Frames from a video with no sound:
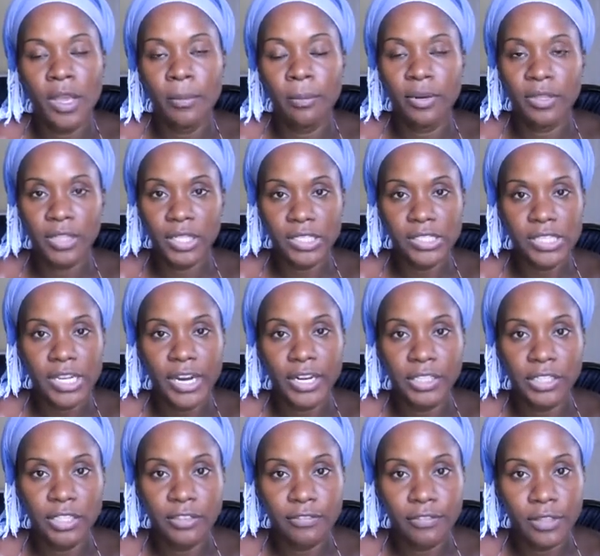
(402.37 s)
put the entire
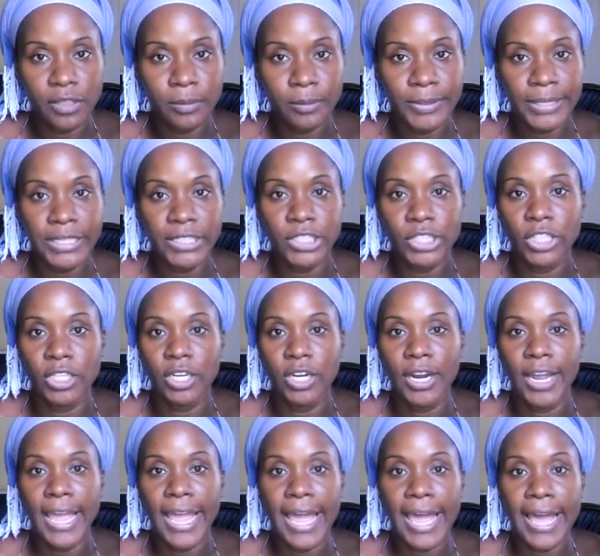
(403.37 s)
leaf in the blender,
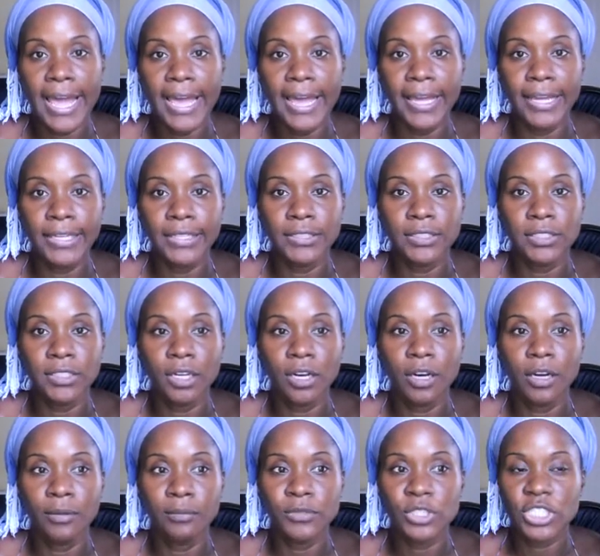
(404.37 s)

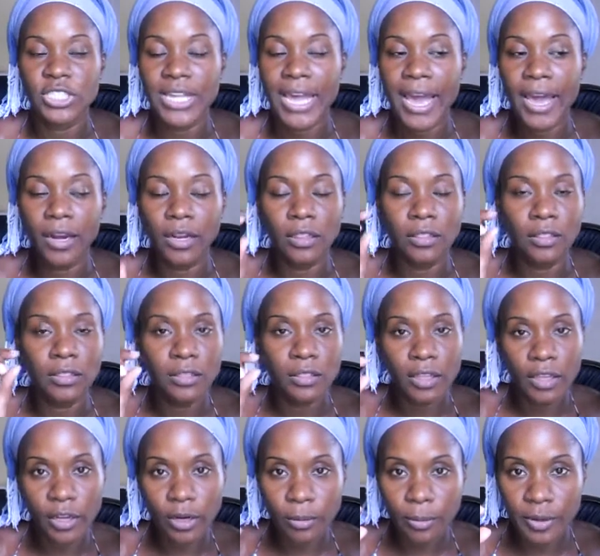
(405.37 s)
and just add a
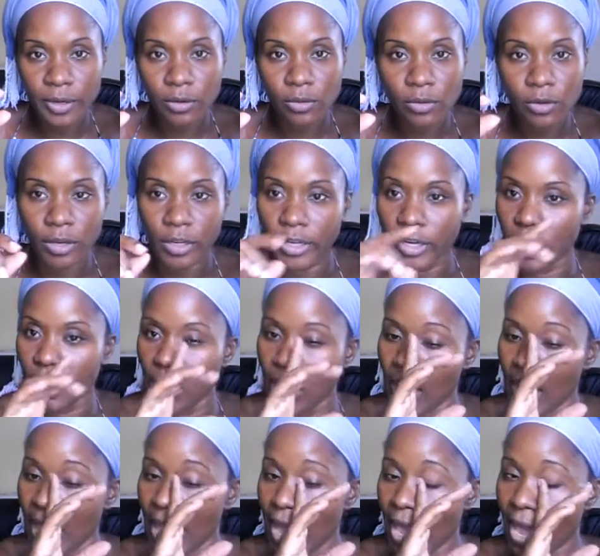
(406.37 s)
little bit of water,
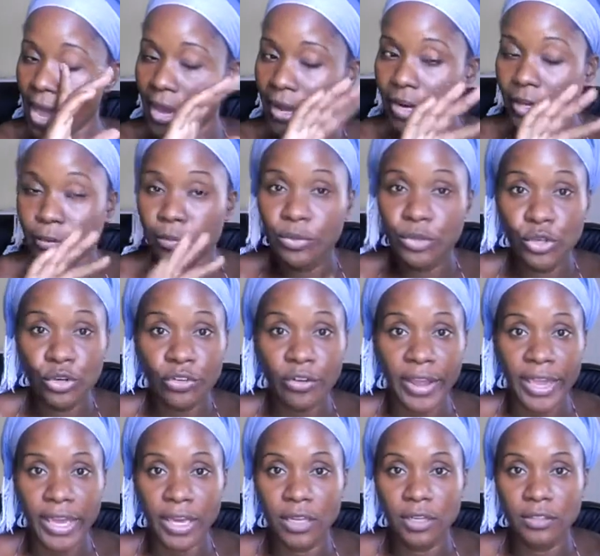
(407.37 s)
and I
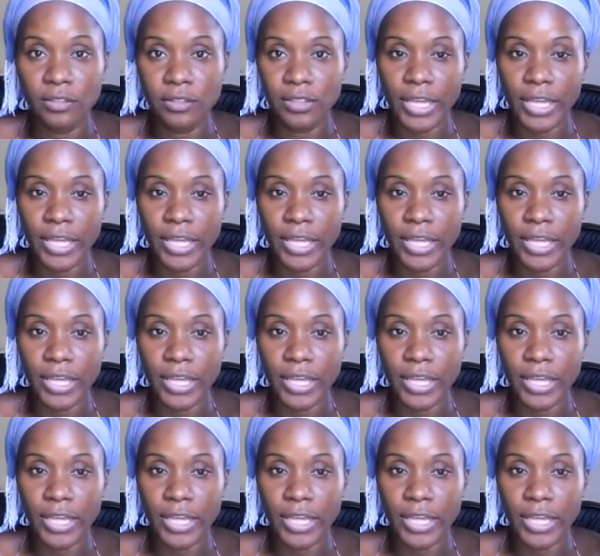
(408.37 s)
puree it.